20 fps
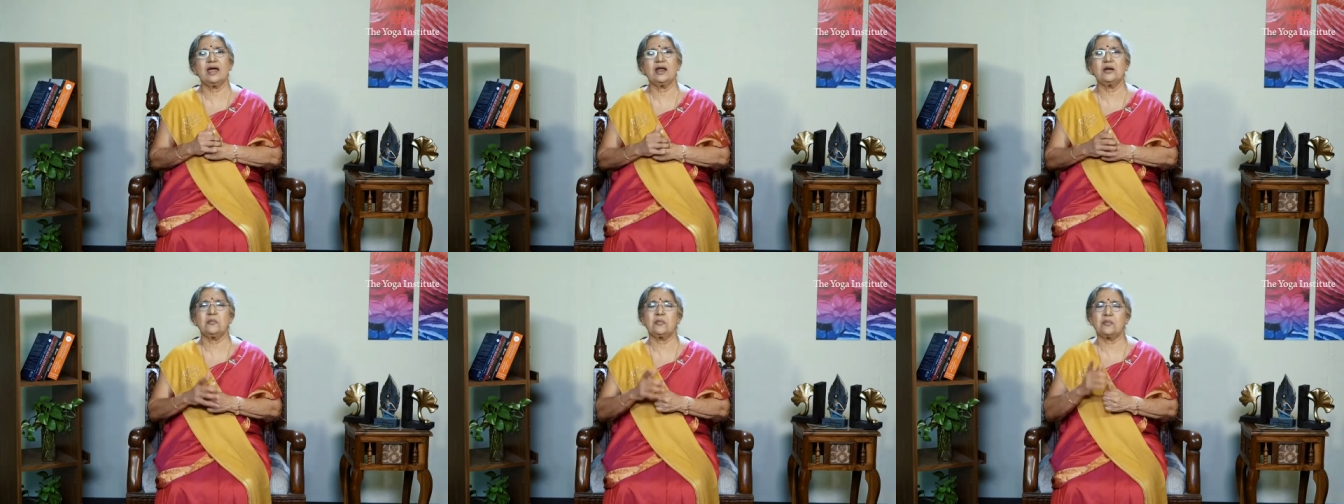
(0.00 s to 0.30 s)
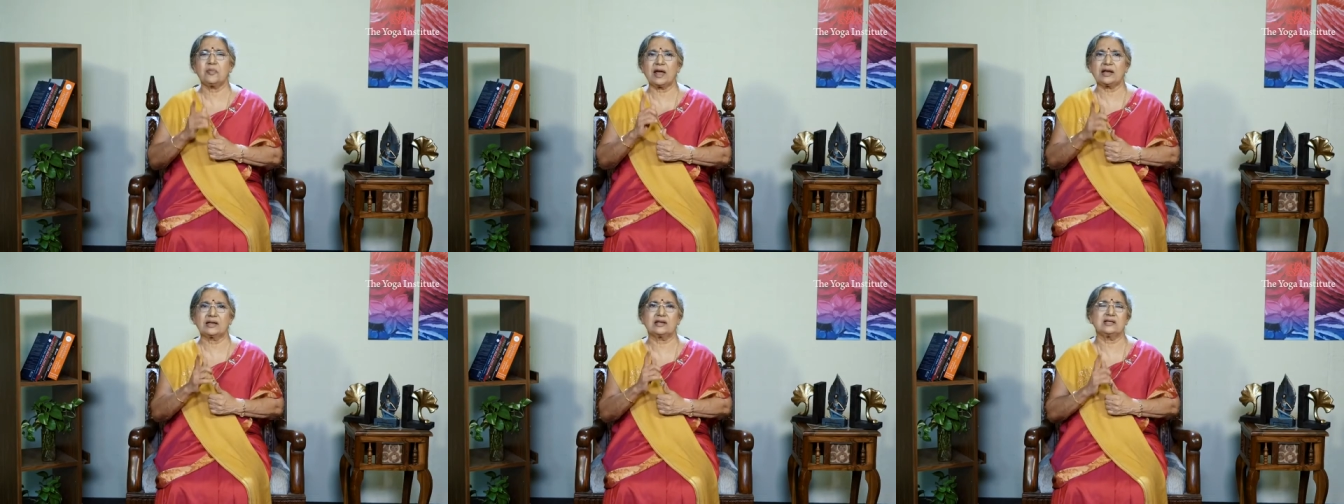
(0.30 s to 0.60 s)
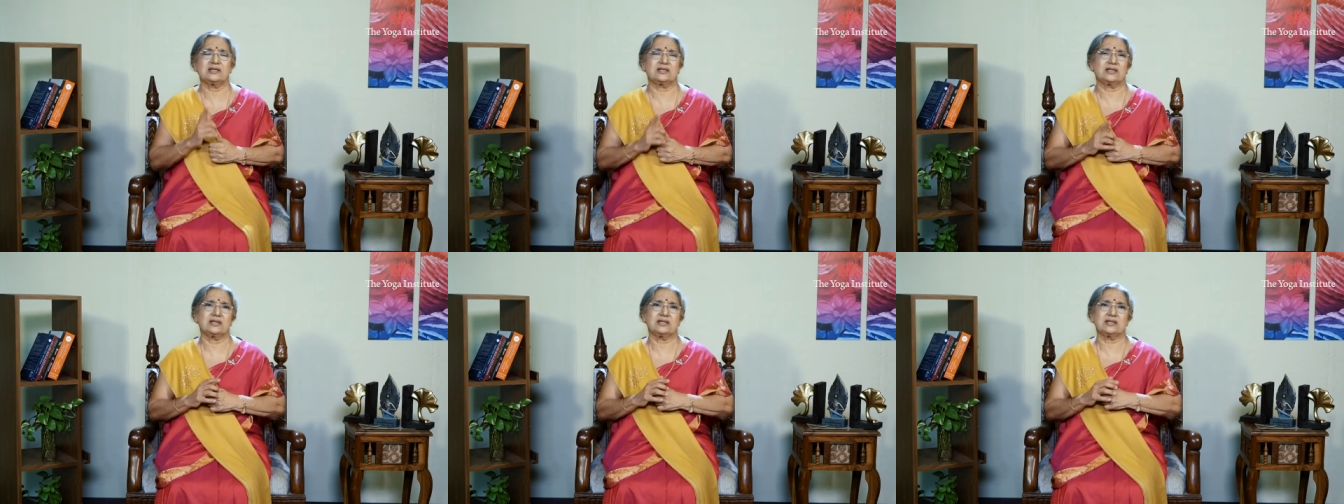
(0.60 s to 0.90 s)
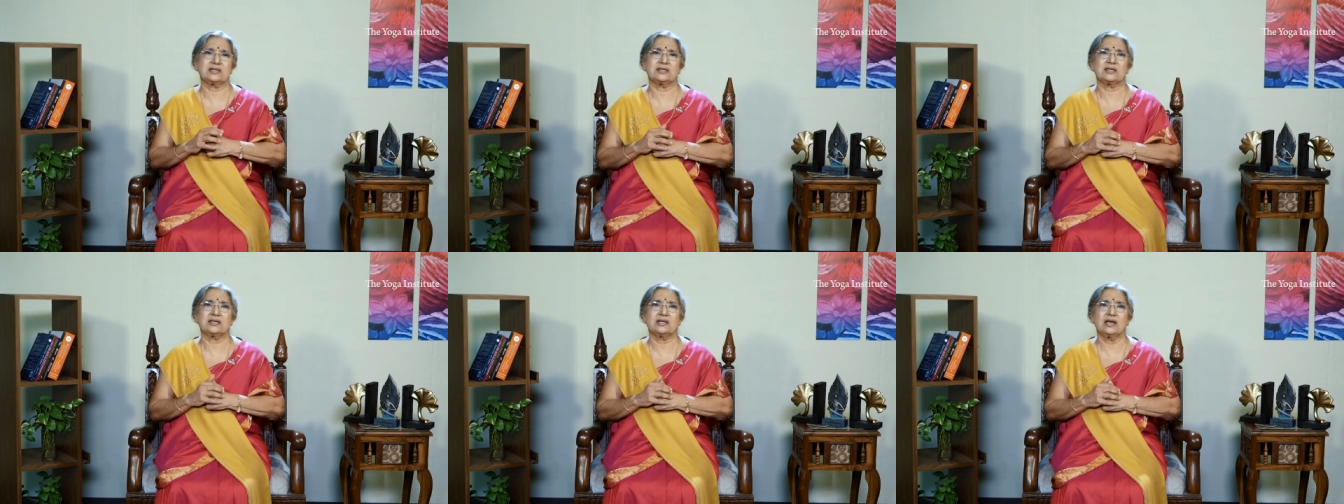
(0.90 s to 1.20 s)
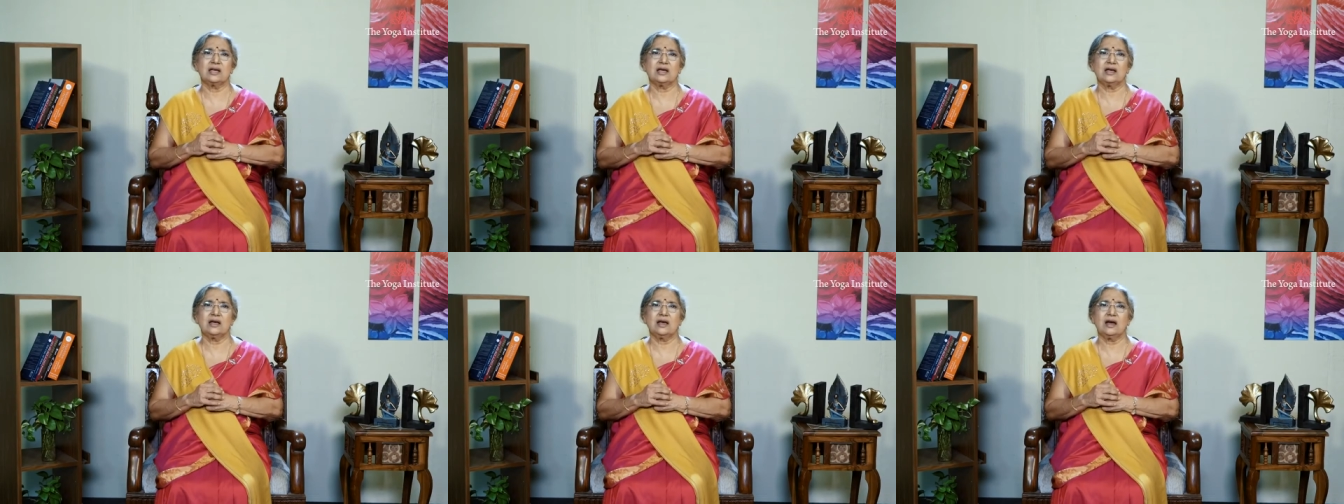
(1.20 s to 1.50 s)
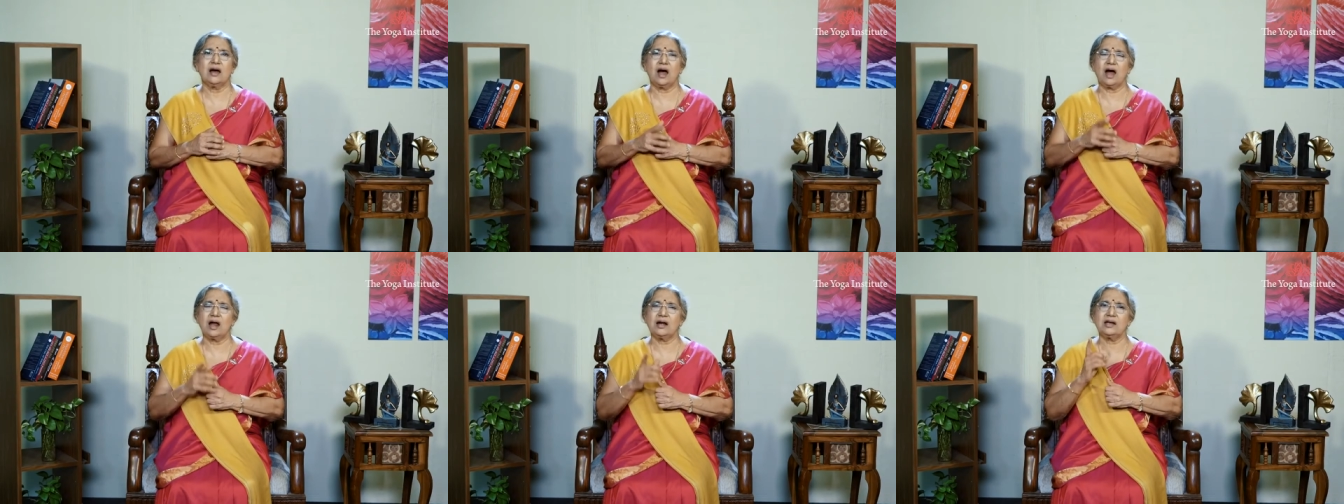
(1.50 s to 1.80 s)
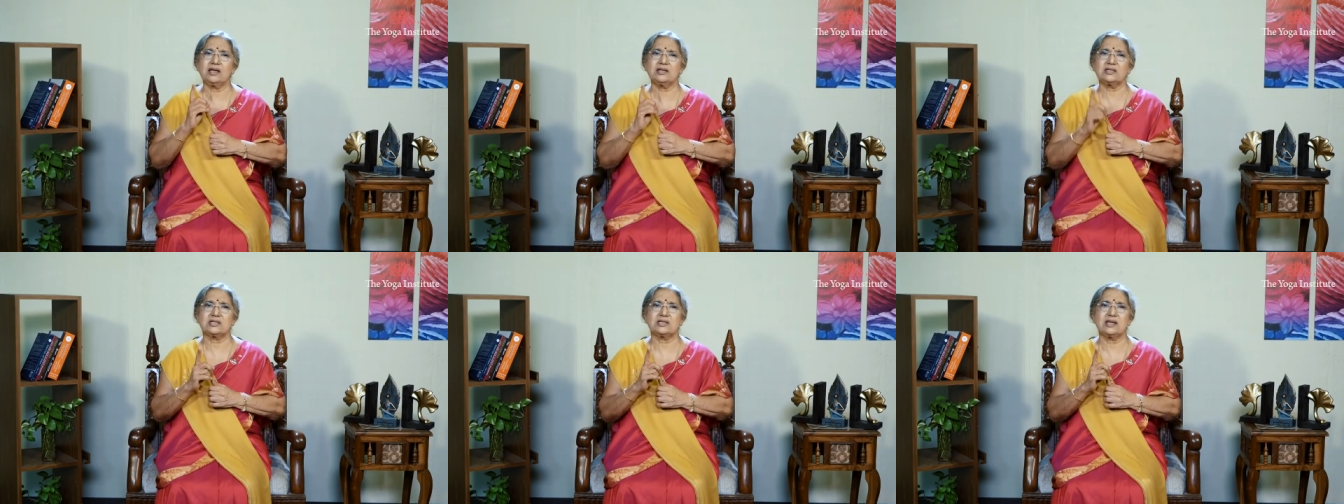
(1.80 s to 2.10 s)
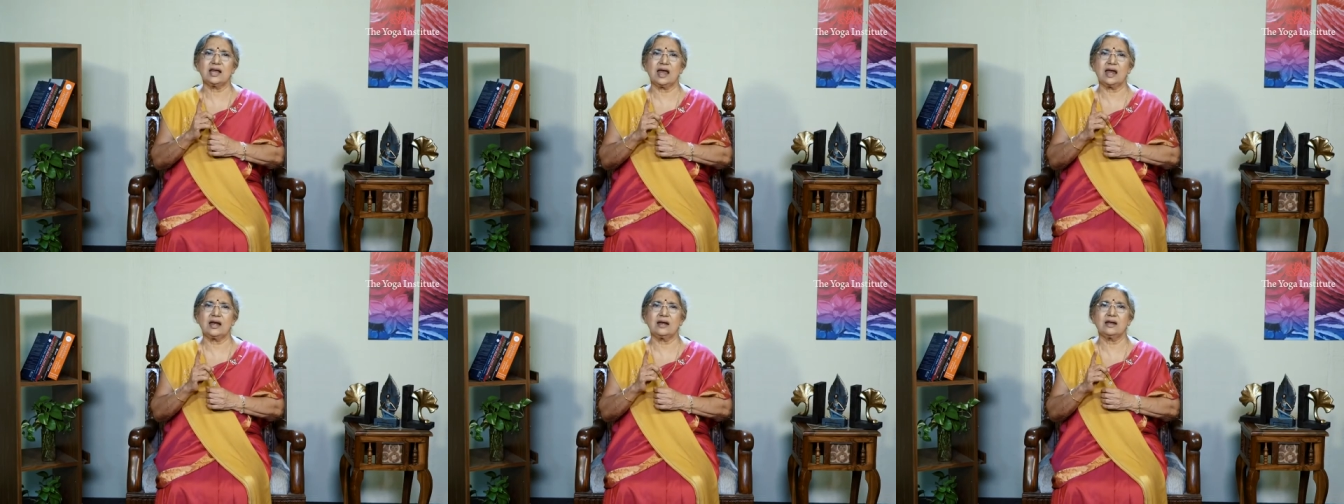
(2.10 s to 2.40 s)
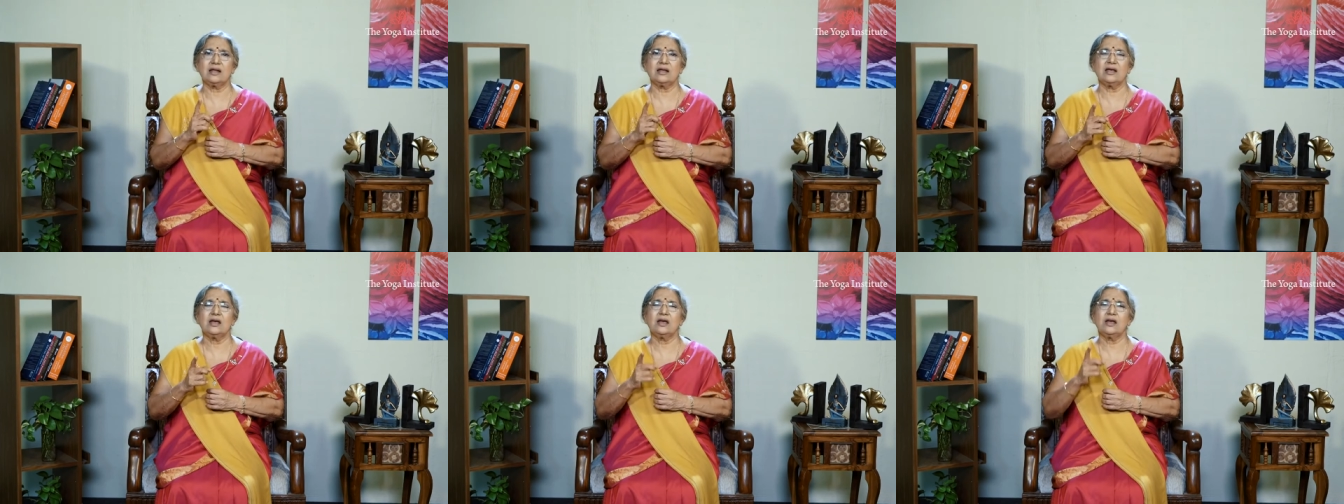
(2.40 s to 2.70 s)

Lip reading: and practice this. Understand,